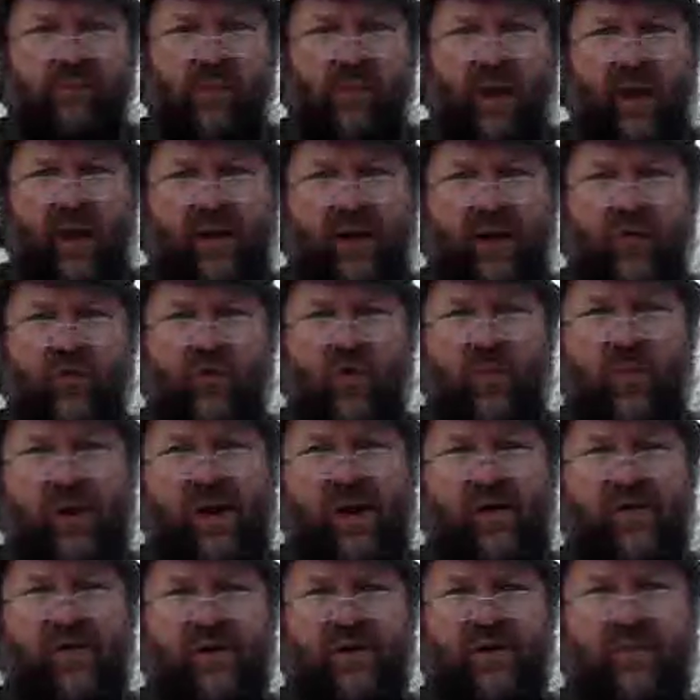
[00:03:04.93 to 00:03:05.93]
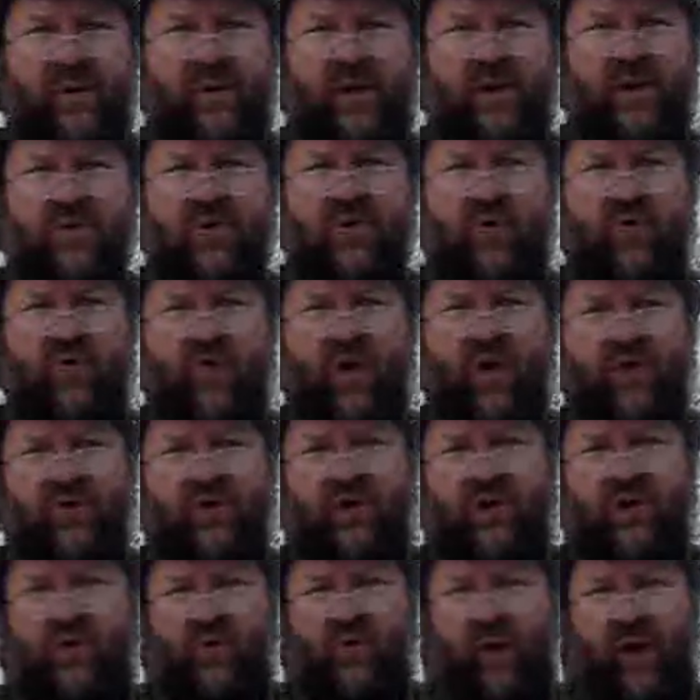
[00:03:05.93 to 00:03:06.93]
They go through a period of being too
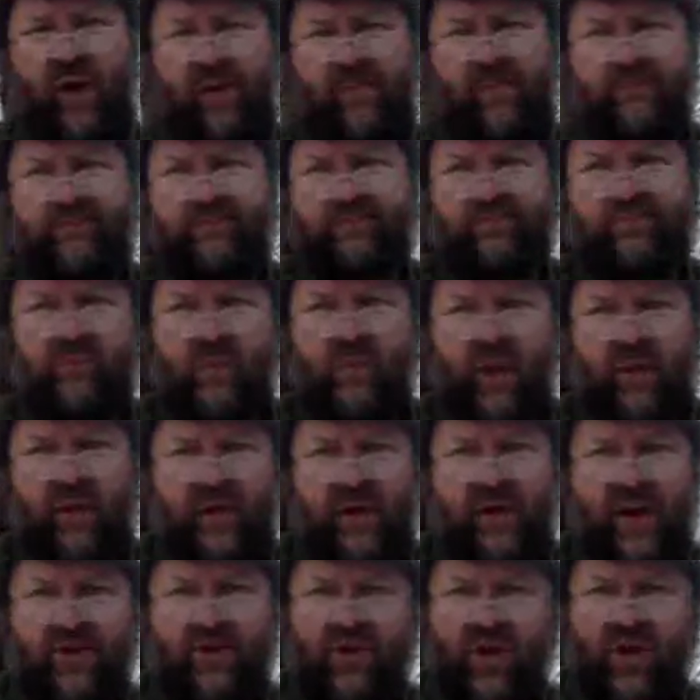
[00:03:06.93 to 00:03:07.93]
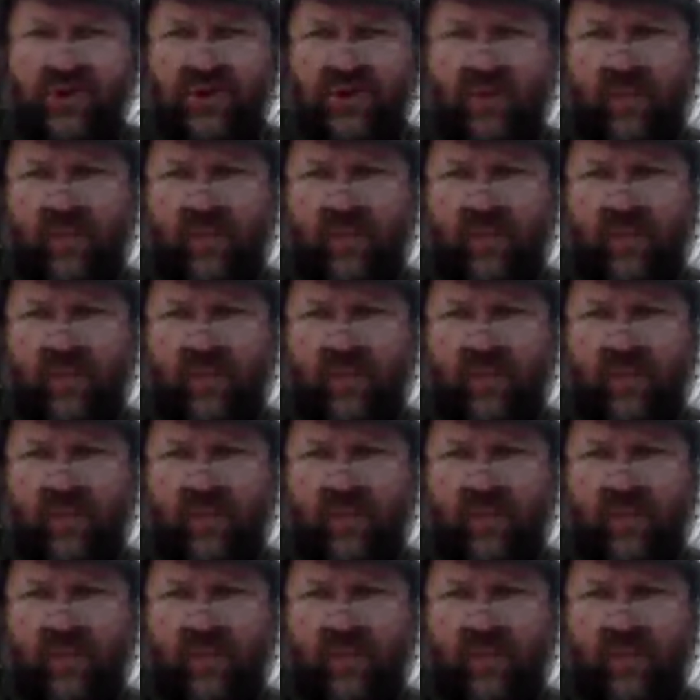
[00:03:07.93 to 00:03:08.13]
crunchy to eat, and then they're just